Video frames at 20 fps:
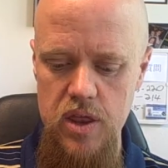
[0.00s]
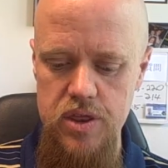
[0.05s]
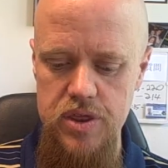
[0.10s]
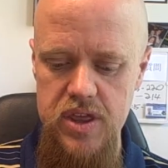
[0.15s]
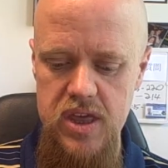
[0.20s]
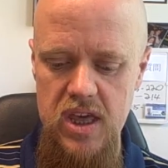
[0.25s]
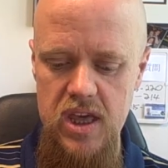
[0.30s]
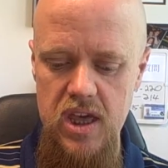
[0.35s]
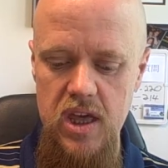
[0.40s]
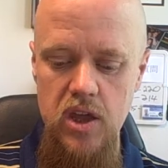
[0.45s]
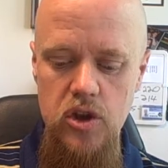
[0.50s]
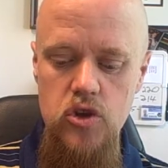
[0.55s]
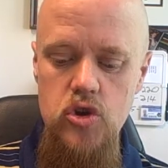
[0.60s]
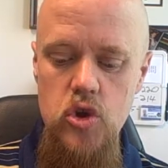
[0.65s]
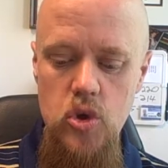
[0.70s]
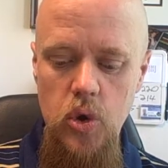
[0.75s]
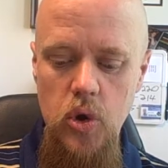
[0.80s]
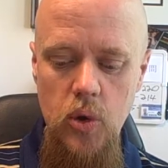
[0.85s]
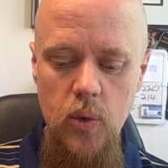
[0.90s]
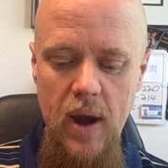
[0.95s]
the
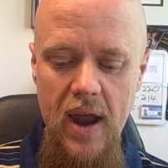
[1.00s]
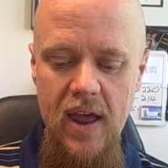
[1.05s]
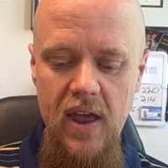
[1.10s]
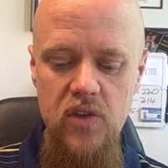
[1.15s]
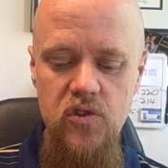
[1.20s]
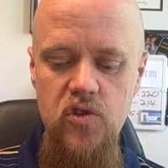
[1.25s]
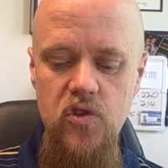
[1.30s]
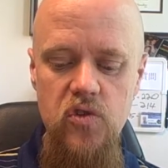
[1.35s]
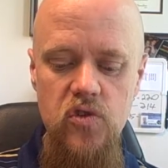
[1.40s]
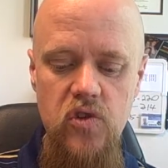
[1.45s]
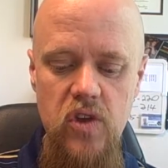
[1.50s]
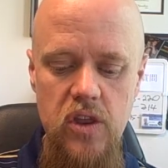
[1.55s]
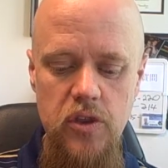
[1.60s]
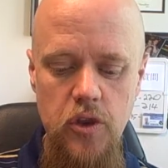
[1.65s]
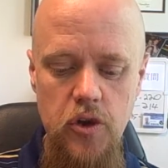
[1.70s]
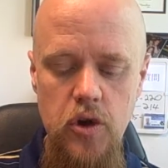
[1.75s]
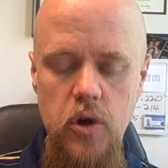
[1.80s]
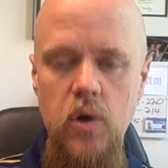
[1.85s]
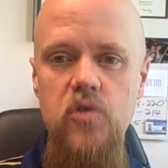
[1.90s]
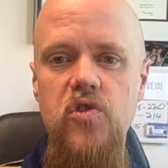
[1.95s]
New Horizons in
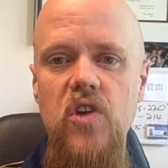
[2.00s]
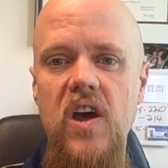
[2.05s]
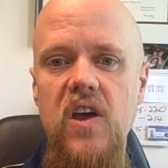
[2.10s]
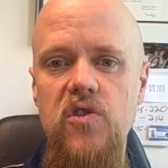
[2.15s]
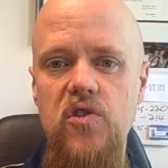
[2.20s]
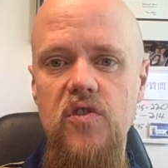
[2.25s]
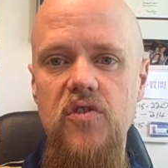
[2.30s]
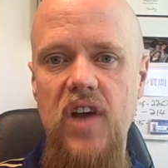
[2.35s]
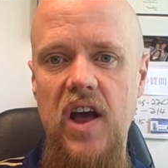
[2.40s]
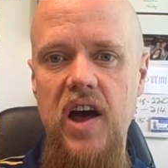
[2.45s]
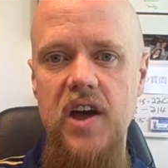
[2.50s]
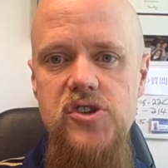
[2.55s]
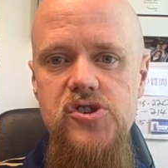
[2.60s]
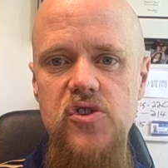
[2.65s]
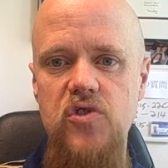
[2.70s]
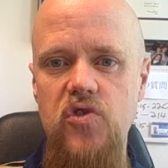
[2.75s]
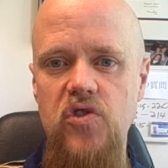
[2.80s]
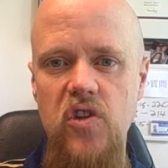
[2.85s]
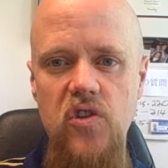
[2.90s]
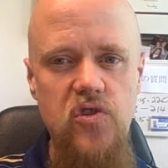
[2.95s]
the Neuroscience of
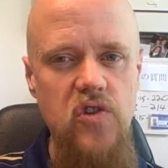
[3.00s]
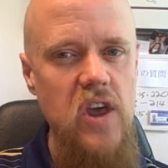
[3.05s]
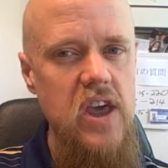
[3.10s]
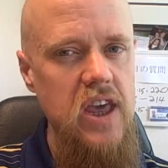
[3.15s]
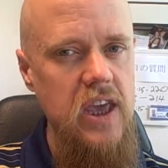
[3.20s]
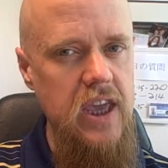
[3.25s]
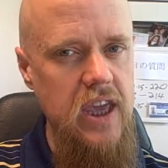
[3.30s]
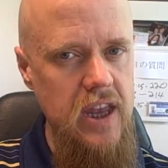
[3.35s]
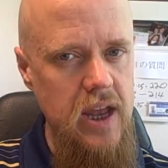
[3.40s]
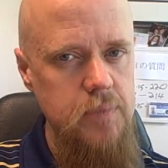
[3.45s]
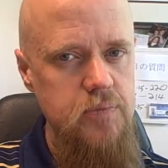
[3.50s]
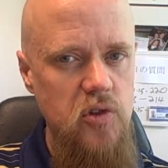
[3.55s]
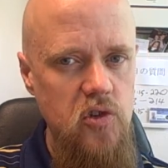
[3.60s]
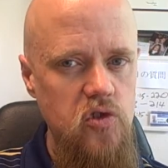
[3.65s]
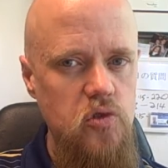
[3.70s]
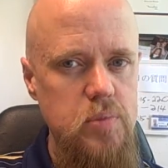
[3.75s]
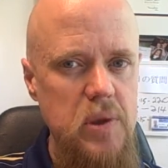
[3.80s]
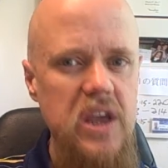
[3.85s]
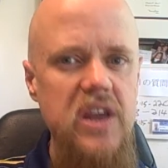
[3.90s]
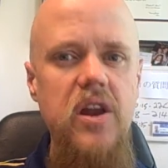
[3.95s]
Consciousness, get up to
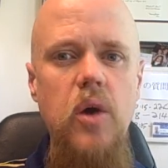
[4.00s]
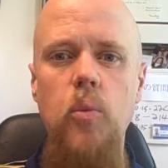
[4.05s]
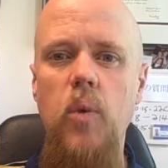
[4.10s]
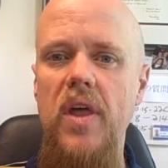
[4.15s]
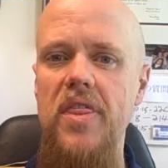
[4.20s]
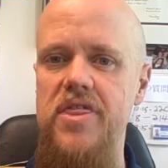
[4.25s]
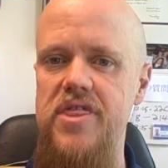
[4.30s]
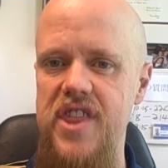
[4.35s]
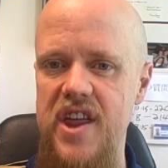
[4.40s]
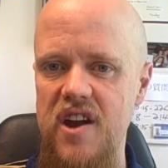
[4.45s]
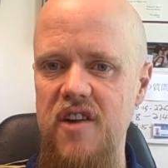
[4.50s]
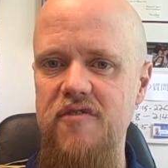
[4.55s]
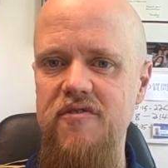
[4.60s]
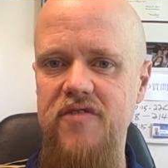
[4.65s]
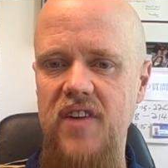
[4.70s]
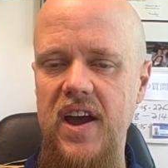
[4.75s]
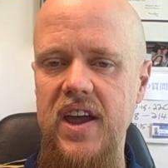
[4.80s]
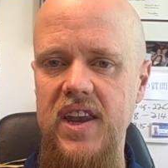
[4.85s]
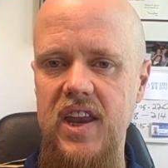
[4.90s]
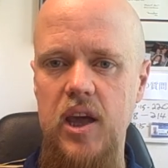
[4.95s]
speed on what they're
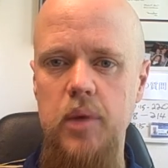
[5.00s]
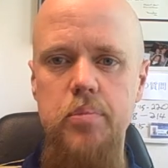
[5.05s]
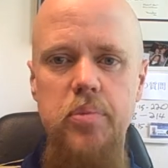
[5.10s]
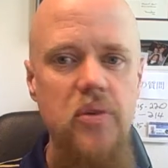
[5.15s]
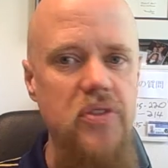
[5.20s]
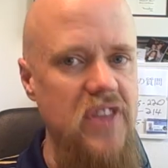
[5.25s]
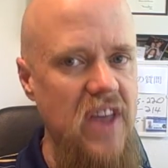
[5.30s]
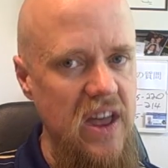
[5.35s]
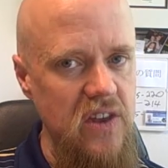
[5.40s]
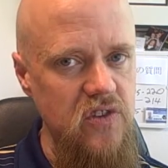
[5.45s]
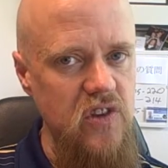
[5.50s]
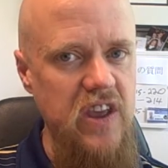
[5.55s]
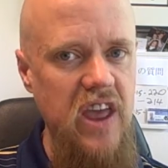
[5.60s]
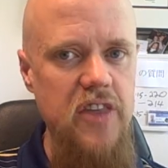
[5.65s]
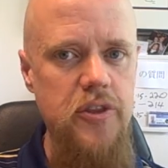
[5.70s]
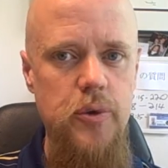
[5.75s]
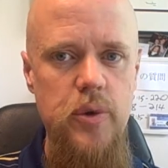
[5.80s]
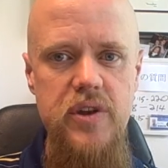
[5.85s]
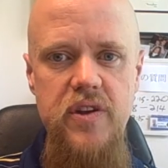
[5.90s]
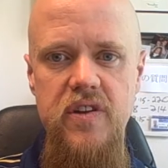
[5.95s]
finding and put that
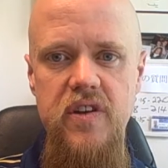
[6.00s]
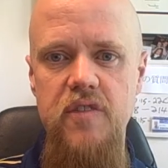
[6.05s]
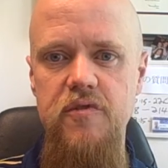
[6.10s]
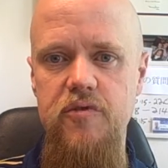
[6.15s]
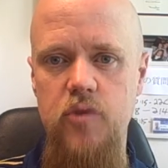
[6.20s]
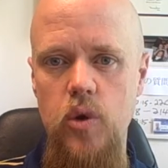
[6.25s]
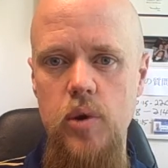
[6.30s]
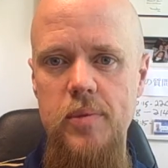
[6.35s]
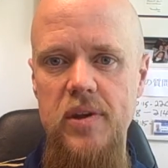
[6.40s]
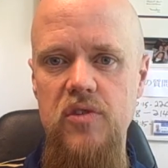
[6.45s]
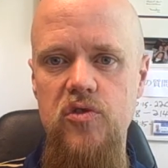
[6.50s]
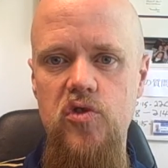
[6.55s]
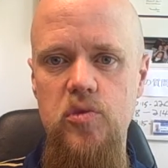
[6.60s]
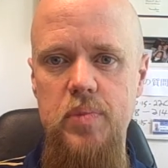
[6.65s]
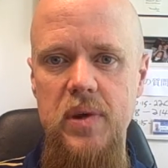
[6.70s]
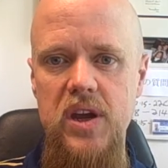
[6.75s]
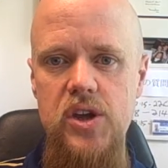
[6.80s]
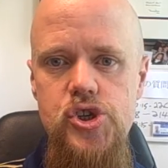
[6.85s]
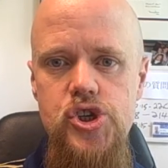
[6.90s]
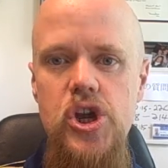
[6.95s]
together in an informative
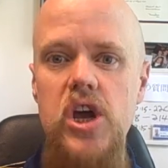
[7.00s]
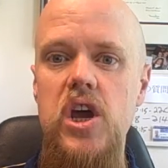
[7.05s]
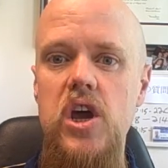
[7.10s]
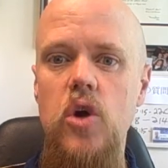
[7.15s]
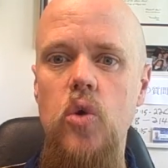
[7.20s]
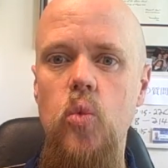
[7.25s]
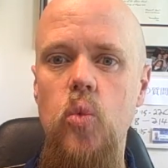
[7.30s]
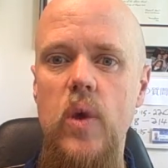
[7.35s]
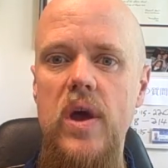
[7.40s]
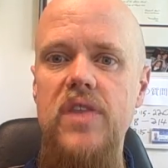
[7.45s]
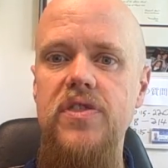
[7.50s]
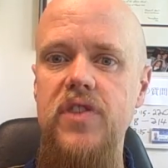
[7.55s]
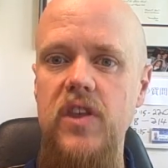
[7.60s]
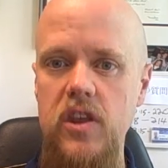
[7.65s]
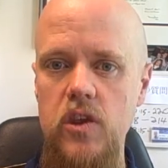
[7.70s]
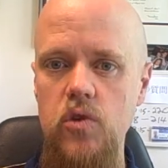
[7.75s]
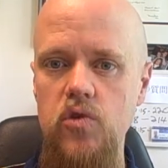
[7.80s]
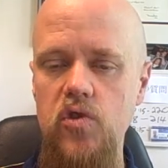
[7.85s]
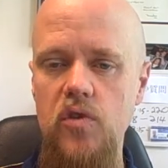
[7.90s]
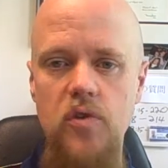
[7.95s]
speech with the
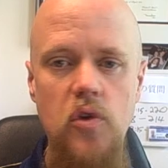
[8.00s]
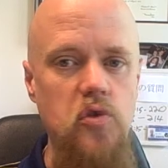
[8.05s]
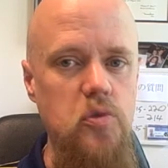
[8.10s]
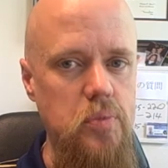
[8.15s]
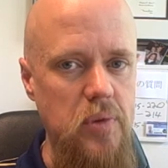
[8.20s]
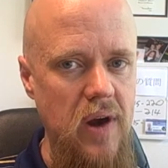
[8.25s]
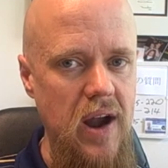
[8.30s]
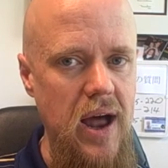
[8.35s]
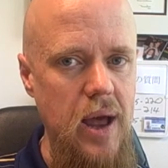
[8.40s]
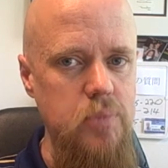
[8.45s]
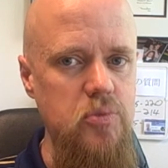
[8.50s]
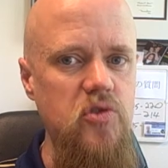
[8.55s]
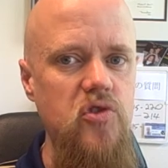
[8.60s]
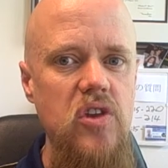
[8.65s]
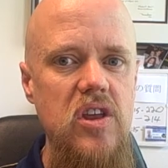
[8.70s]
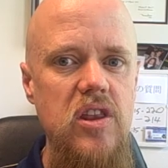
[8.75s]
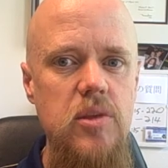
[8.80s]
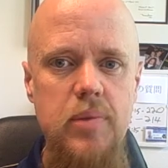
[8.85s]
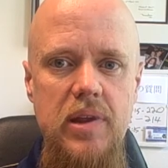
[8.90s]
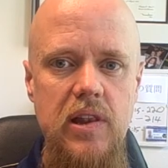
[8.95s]
use of those
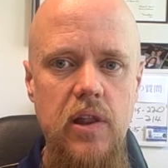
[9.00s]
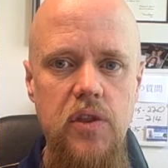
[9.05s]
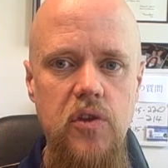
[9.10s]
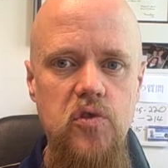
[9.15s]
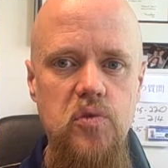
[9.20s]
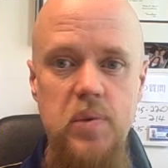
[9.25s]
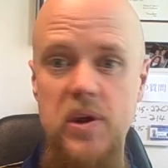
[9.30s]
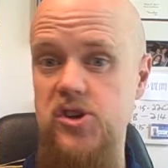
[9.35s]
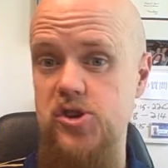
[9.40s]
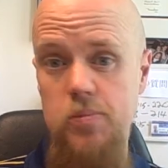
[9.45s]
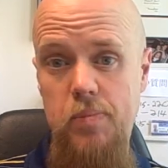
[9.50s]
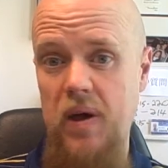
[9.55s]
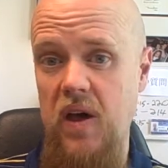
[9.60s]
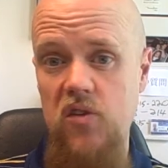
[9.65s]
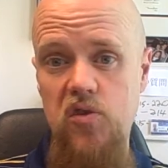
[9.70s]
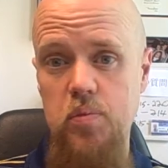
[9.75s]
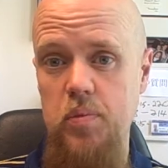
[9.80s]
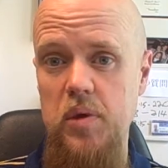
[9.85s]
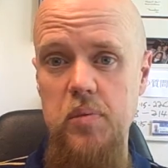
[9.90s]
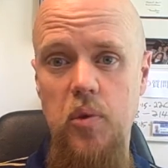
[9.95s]
props in the middle of the speech and
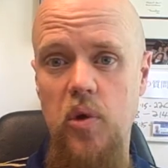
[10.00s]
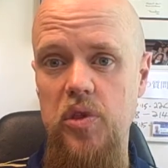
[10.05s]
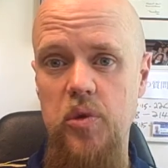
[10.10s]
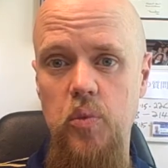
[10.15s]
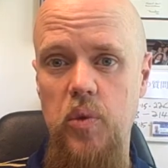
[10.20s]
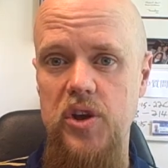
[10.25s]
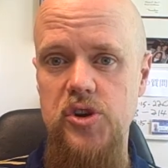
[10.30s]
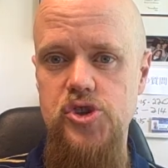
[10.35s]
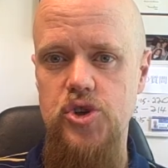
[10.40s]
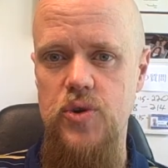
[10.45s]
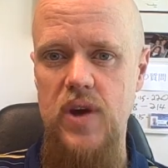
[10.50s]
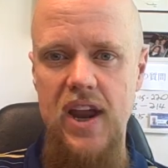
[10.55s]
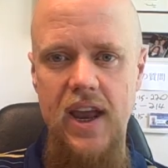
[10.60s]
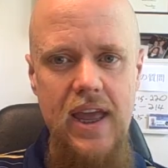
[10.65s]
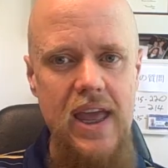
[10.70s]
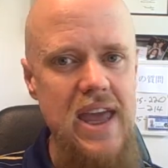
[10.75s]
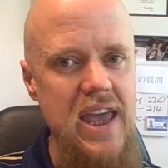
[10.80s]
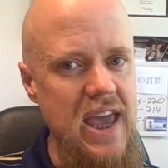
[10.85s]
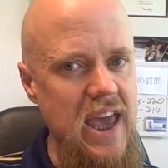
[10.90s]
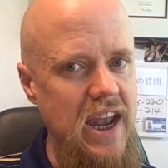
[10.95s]
possibly more than one
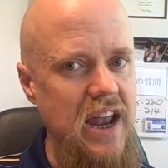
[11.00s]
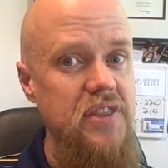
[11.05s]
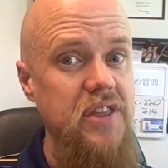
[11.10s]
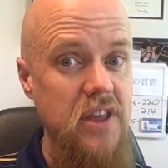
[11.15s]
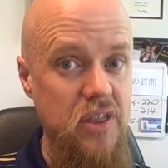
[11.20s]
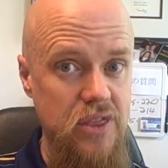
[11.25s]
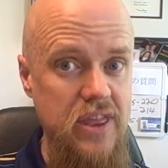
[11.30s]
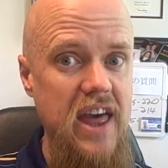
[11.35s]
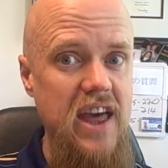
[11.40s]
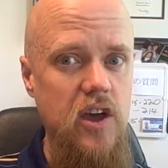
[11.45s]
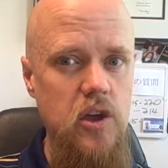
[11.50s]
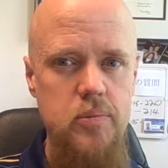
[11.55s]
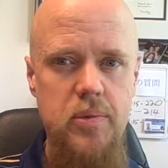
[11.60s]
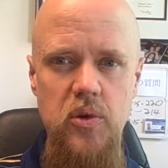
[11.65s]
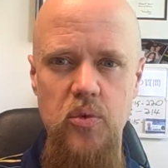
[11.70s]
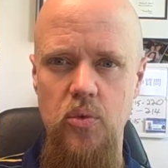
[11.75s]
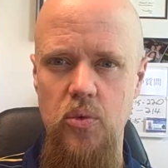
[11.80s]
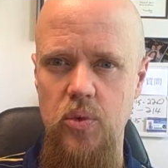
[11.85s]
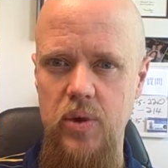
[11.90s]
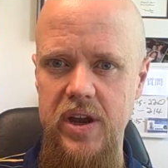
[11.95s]
trick, and I think that could
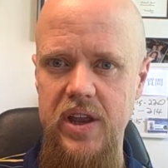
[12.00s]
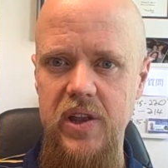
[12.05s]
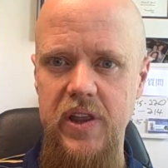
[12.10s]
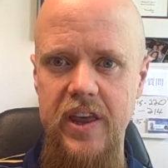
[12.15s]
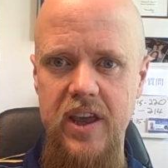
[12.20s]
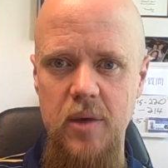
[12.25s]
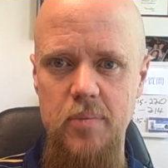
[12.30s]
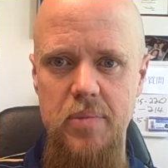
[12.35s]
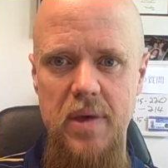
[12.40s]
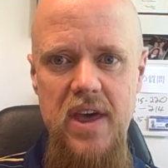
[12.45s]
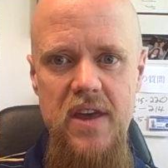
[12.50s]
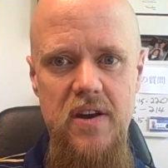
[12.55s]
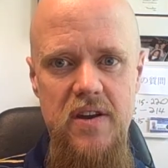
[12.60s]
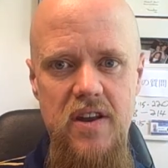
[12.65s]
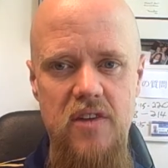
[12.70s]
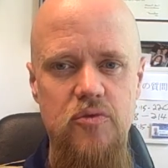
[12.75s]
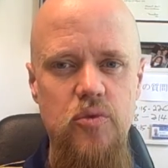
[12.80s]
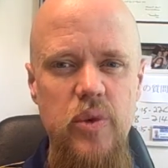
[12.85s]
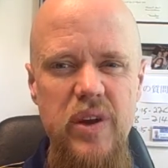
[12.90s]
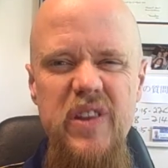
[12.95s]
be really
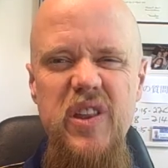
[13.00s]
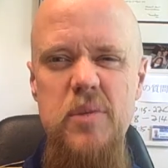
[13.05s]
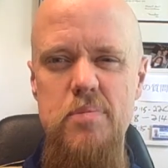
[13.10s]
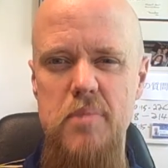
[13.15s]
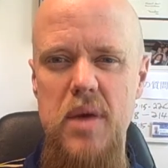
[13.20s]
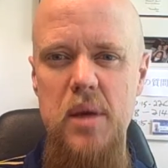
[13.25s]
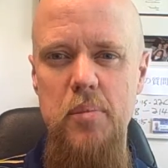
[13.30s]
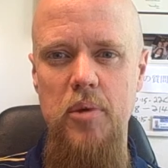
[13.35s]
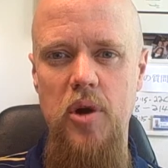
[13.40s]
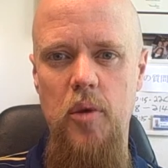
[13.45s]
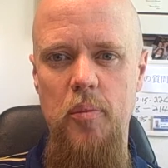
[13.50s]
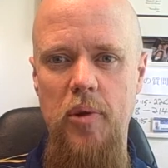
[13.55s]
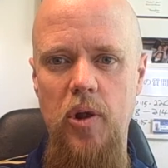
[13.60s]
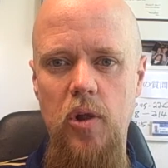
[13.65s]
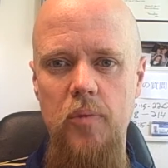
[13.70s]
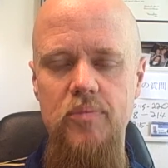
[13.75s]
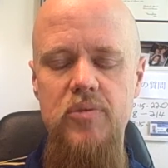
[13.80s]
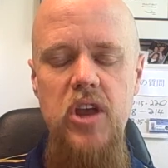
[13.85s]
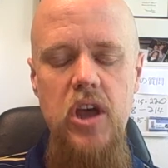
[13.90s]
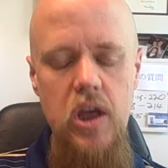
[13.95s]
competitive, really memorable.